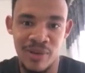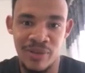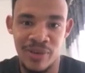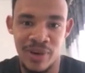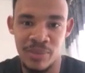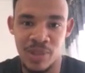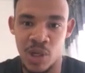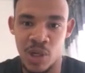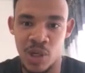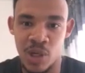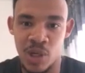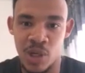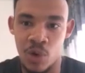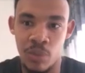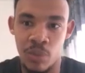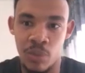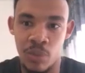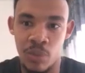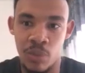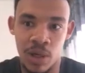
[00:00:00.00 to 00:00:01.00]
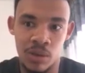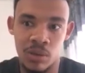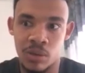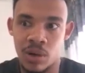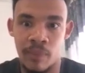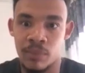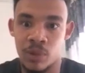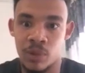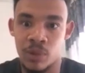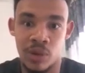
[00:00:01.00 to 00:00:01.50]
Joburg to come to
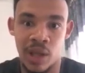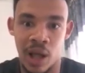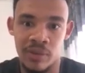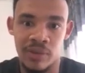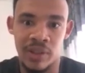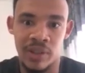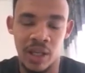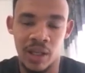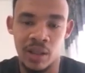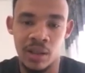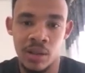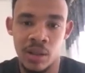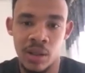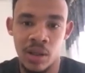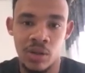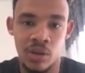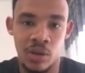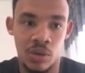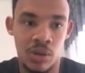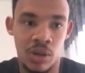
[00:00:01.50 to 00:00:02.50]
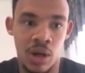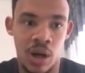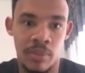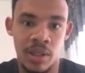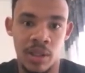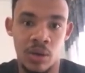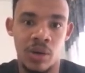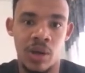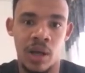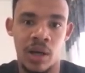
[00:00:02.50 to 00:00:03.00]
Gelvandale you know, to come and look at
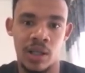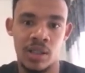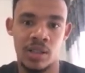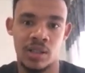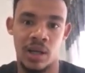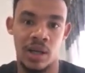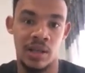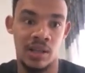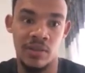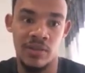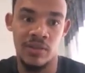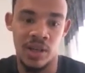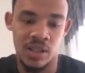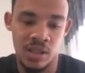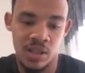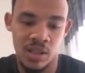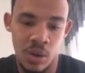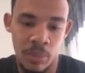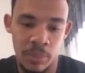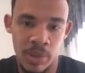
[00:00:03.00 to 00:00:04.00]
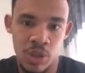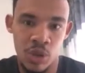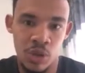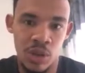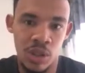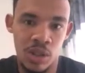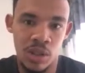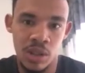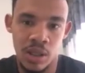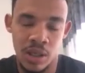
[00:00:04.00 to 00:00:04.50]
us and give us this
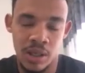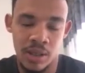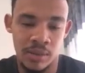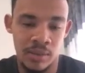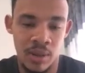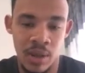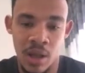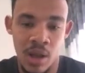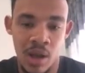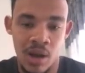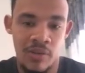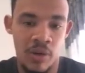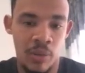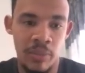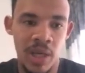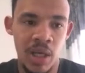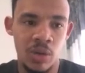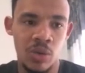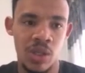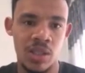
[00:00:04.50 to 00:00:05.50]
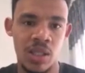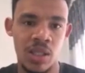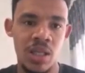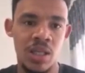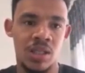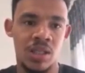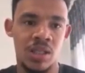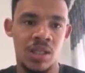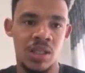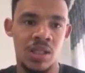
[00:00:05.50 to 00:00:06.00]
opportunity. And for me, it was
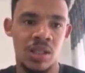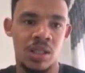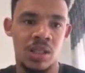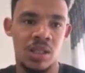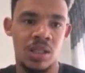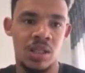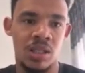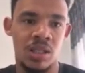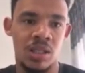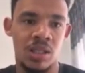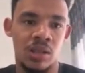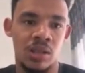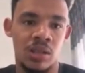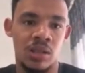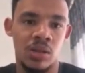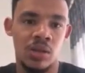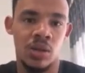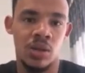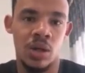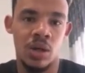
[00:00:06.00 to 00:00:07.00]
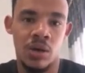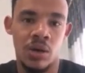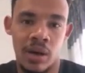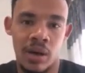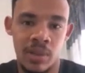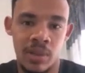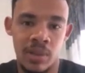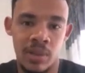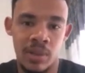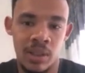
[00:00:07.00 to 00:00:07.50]
easy. You know, I mean, I
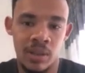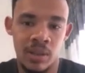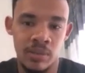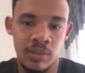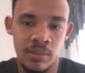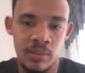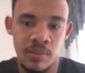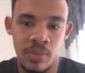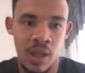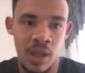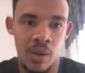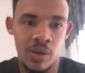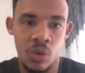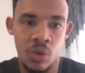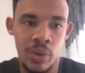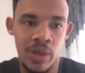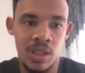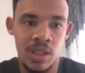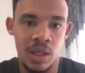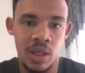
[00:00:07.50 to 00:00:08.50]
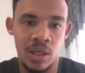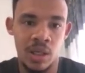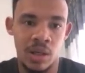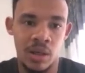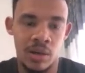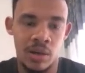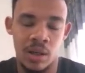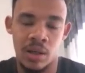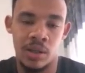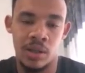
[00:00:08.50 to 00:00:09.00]
was always a a,
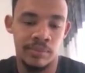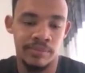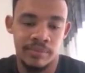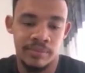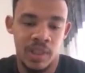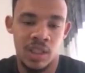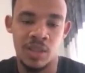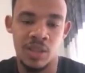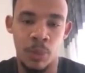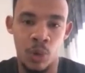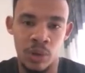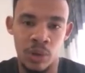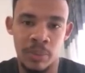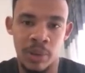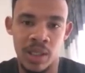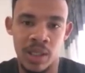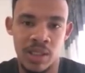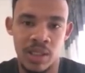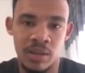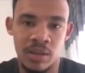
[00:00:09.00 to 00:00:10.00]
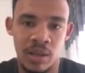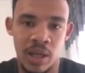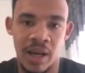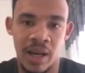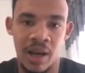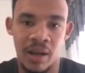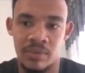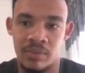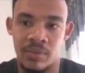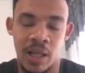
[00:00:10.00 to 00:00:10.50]
a sport person, and I,
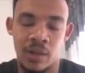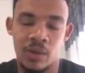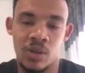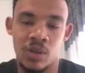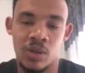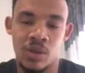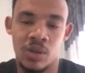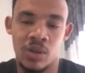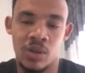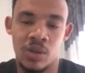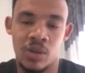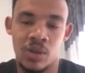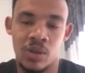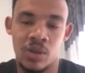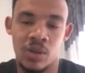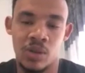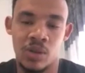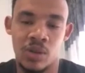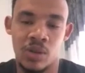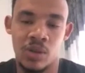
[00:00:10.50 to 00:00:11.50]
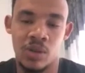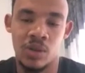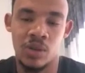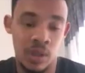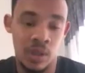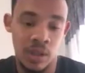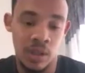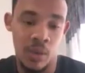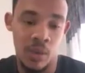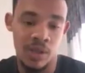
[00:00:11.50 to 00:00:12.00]
that was my my route
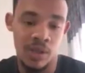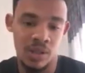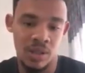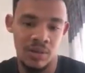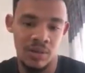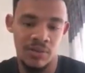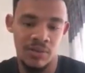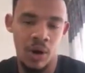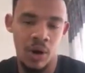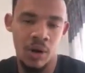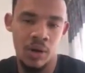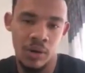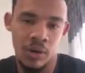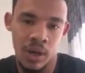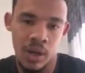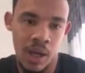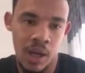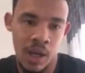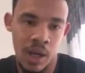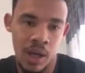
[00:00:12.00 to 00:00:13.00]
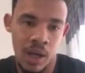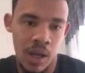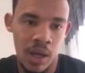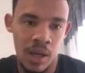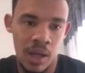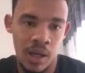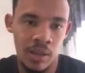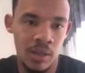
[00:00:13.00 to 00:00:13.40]
that I was going to follow. And